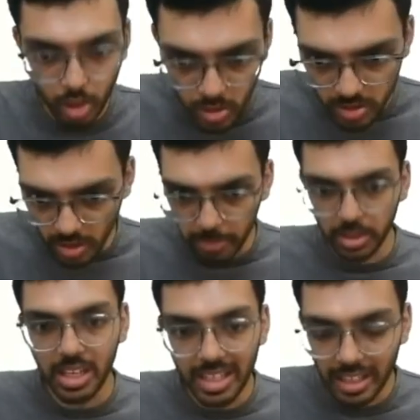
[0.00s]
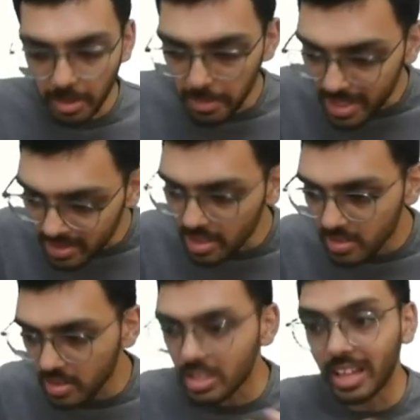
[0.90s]
Something that the
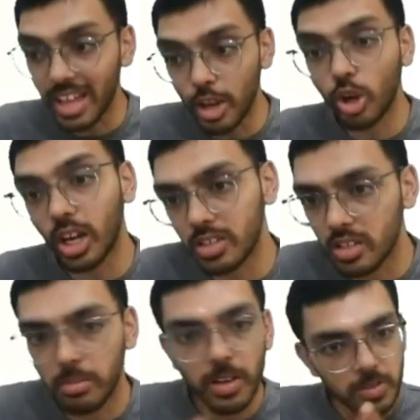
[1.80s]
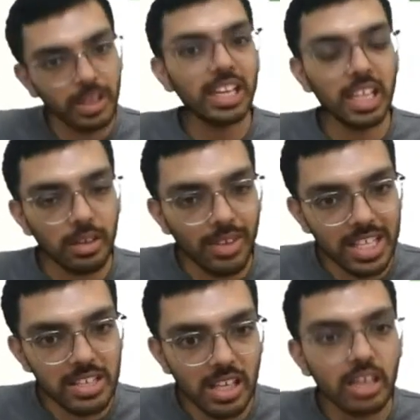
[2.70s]
business, that your customers will
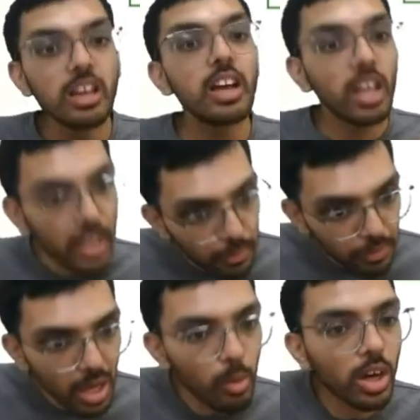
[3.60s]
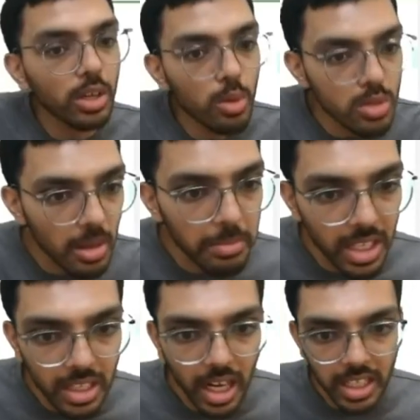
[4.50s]
invest in if they want to do
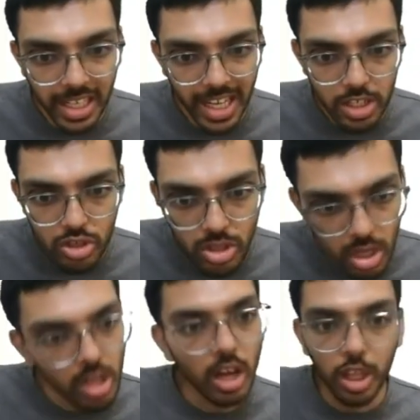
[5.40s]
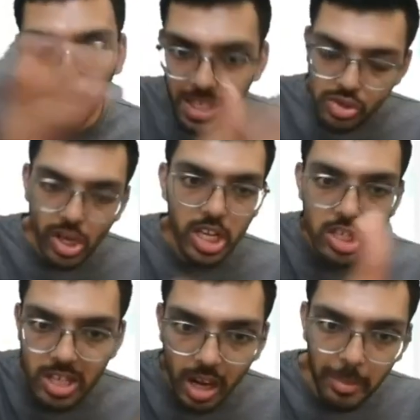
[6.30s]
something cutting edge. Otherwise,
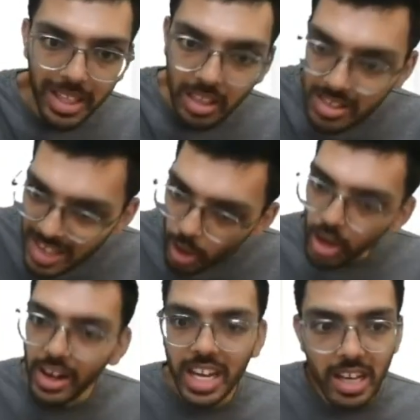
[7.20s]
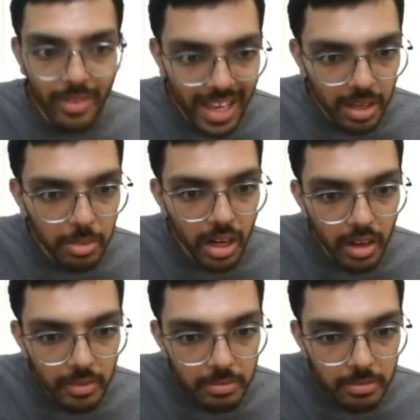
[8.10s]
traditional methods are already available.